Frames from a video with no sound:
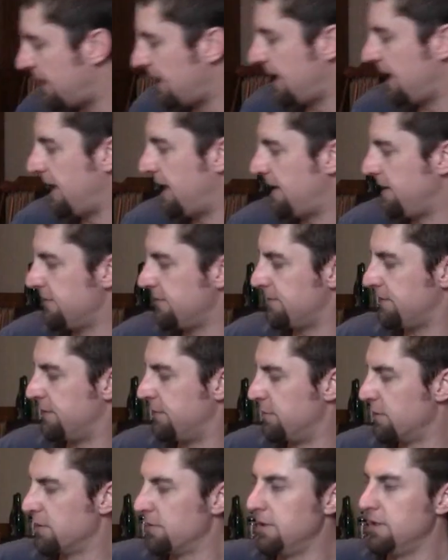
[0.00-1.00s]
I have
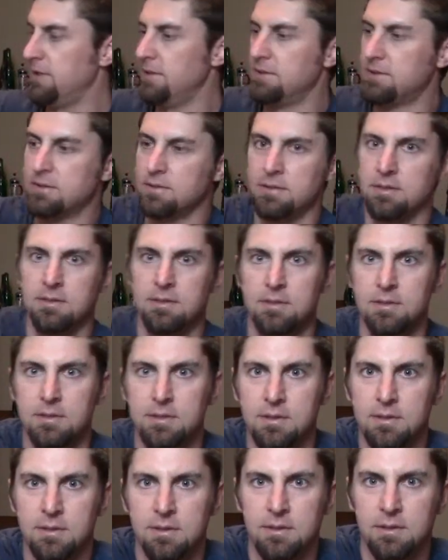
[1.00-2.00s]
the brewery's
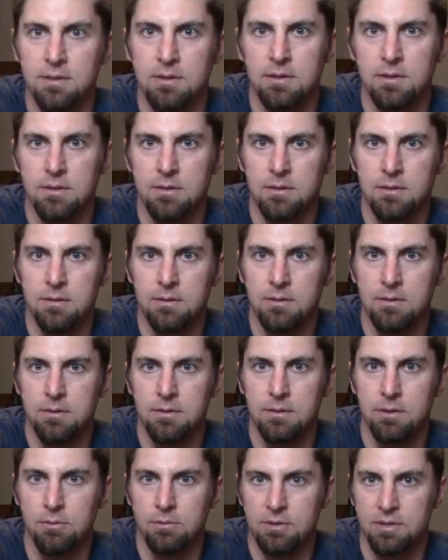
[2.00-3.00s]

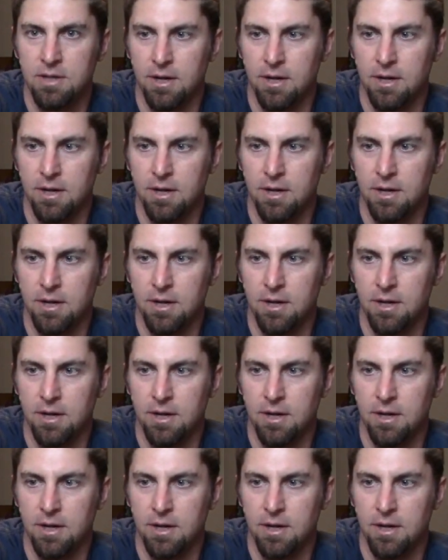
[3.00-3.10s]
Oude